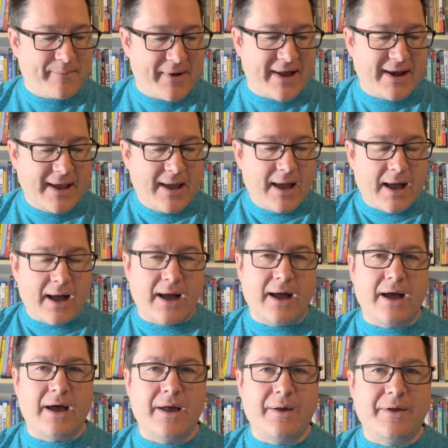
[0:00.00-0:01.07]
But
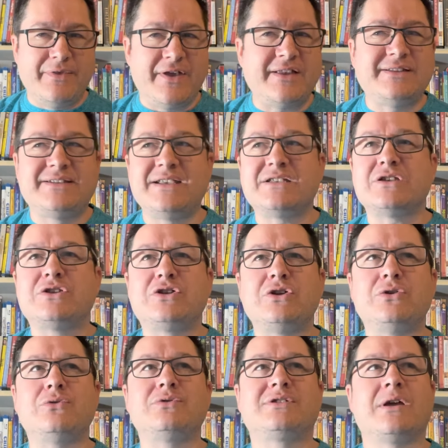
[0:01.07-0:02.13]
uh, then season
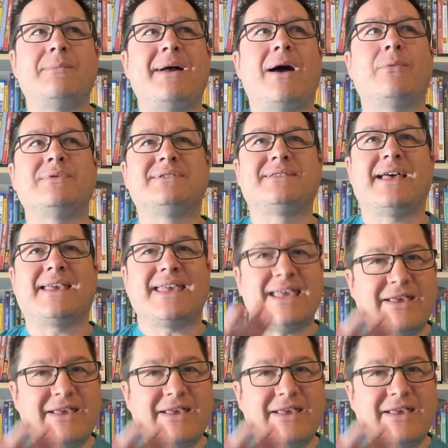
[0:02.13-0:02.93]
two somehow was like